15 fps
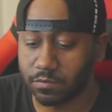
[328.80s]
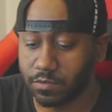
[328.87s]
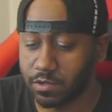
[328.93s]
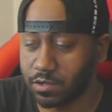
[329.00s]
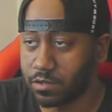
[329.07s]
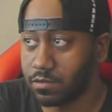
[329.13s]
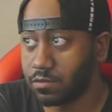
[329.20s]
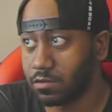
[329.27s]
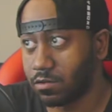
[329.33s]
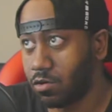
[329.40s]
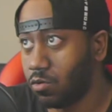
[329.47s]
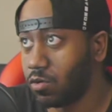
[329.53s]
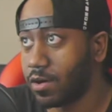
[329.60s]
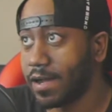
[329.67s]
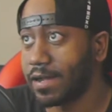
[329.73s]
The
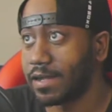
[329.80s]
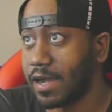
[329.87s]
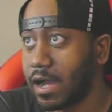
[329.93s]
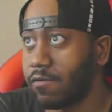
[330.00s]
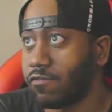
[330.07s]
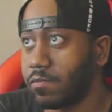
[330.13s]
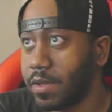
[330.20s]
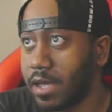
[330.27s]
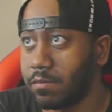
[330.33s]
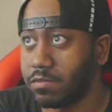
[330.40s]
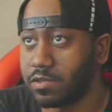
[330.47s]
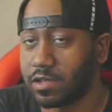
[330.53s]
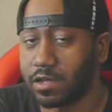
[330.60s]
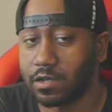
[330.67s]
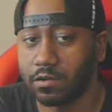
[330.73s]
cord I got from
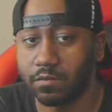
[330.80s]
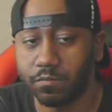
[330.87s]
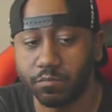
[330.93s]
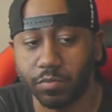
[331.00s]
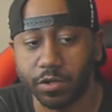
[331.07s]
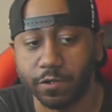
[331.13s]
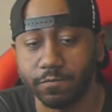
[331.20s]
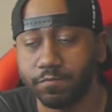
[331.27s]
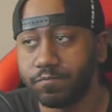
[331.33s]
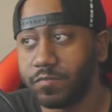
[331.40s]
Amazon, but